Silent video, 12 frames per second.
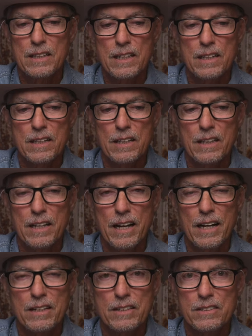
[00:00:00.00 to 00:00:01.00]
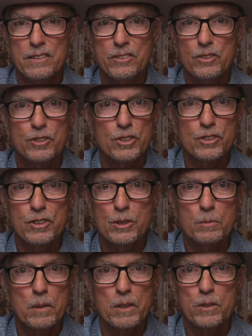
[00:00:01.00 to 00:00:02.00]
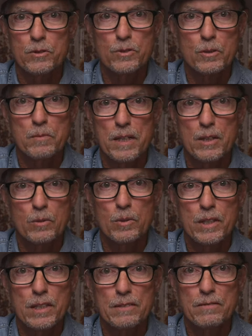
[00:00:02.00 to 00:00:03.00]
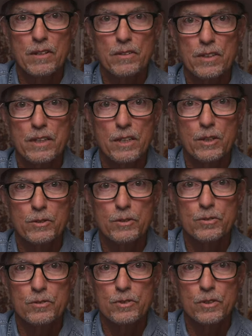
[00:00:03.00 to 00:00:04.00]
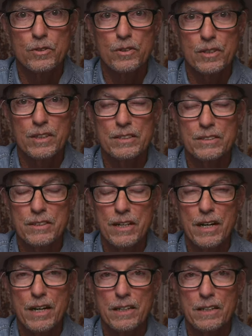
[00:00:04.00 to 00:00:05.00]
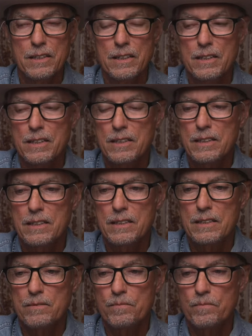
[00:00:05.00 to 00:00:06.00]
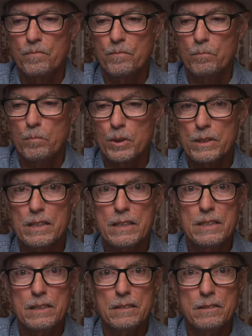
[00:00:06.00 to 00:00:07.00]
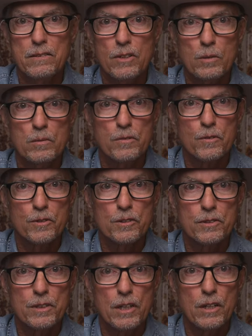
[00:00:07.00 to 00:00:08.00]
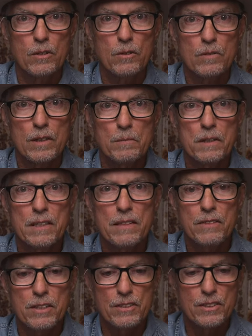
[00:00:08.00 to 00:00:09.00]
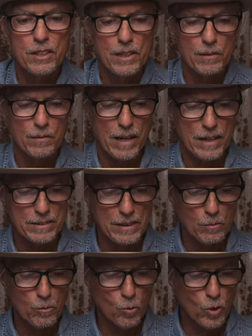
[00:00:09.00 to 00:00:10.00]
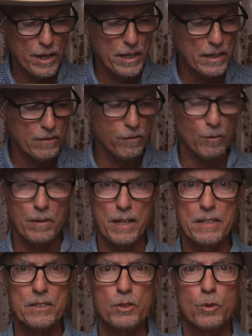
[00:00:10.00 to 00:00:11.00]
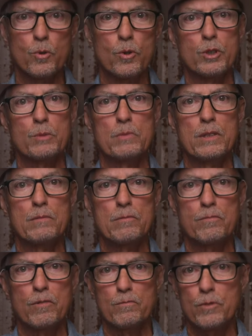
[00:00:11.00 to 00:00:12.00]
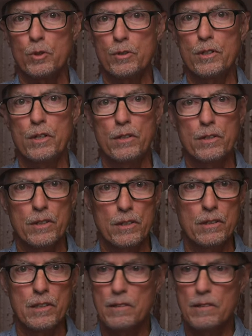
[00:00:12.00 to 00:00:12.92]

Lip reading: and that you're just exposed no matter what on the coast. So there is that. Please know before you go. Let me give you a tip. As I'm waiting for my endorsement from Toyota,